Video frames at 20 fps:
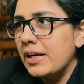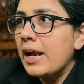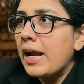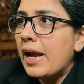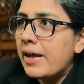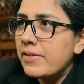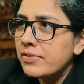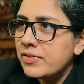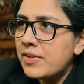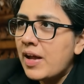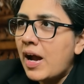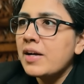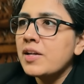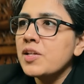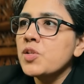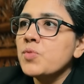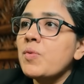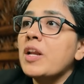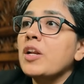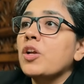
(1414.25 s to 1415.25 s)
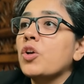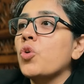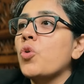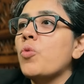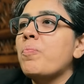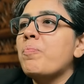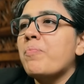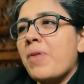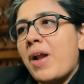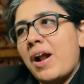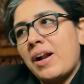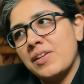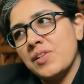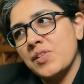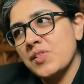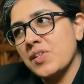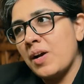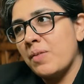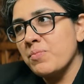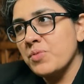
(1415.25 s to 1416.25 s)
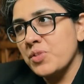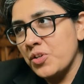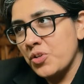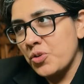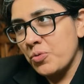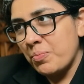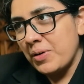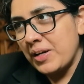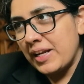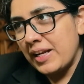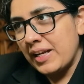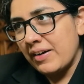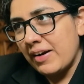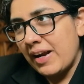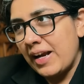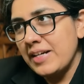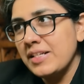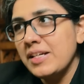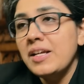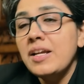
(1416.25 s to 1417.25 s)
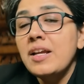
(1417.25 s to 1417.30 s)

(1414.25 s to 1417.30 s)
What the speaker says: And that is where group practice comes into play, right?